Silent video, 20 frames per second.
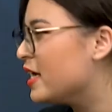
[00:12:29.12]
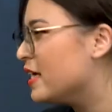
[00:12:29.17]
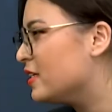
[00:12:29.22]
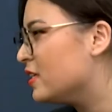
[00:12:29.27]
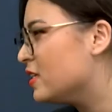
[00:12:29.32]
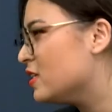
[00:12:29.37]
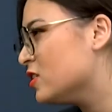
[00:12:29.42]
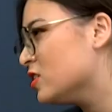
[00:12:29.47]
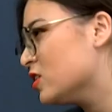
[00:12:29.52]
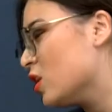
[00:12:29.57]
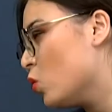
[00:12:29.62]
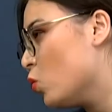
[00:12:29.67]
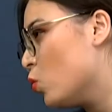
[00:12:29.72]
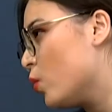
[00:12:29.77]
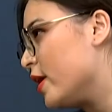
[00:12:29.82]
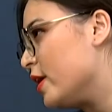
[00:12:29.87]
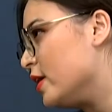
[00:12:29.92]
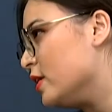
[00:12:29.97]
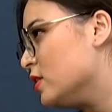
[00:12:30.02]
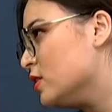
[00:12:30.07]
in some
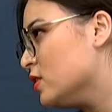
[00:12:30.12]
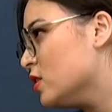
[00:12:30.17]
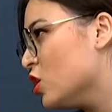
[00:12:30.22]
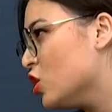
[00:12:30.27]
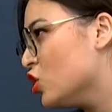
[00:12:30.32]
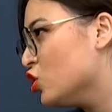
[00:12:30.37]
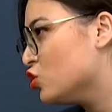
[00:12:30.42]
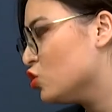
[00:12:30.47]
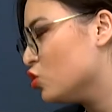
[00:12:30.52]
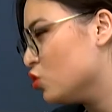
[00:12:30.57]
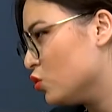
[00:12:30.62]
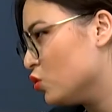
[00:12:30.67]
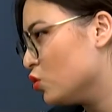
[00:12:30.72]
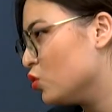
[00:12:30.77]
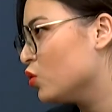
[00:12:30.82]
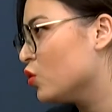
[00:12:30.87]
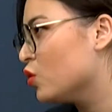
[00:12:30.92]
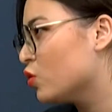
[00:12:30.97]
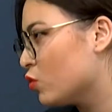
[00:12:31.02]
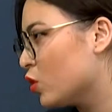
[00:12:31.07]
ways to
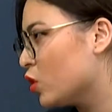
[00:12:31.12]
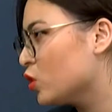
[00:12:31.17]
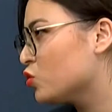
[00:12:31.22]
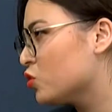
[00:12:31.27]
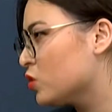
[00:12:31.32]
Rotary